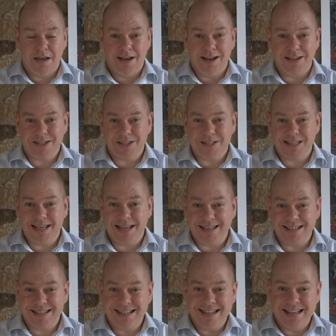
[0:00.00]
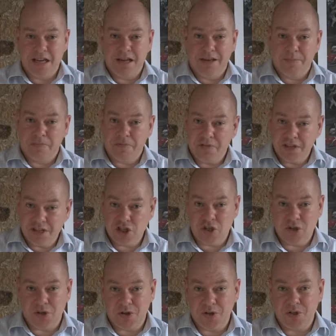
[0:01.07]
As I said, this
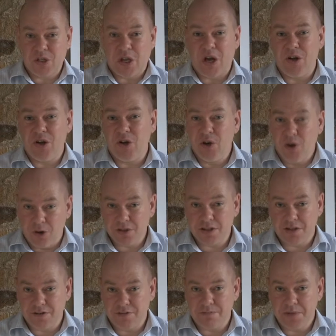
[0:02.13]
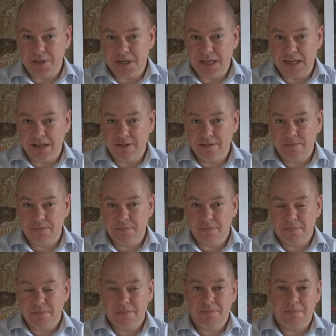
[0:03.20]
shot cost a lot of money,
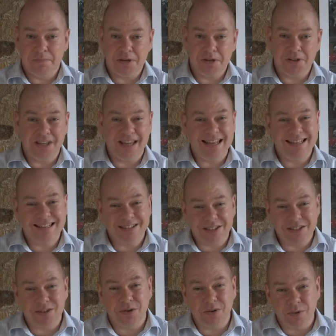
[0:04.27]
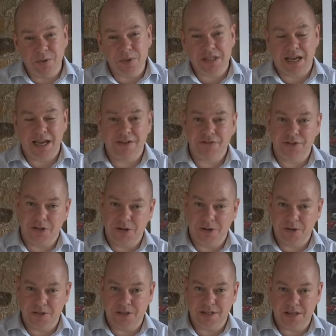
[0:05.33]
but it doesn't always have to
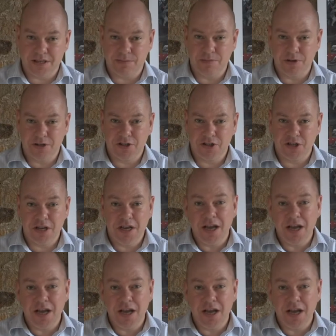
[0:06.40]
cost this much.